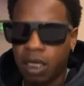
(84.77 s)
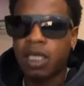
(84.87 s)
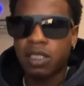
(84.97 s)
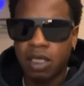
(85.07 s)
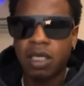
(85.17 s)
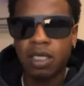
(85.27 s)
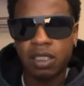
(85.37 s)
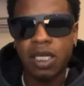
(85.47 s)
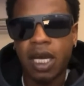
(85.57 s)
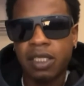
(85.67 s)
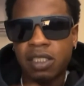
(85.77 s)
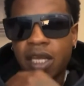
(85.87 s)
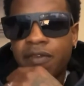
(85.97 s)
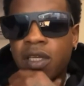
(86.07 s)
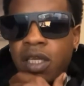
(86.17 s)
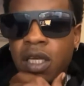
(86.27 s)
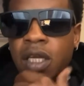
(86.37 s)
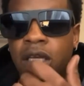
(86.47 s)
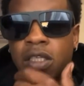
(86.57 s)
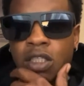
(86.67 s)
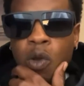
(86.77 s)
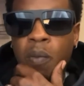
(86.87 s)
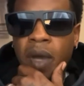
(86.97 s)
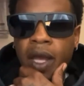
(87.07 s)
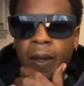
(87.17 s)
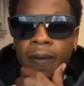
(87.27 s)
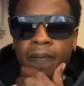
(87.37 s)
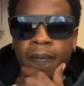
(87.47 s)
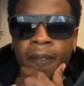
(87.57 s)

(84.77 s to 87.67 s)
This the year, this 97. So bam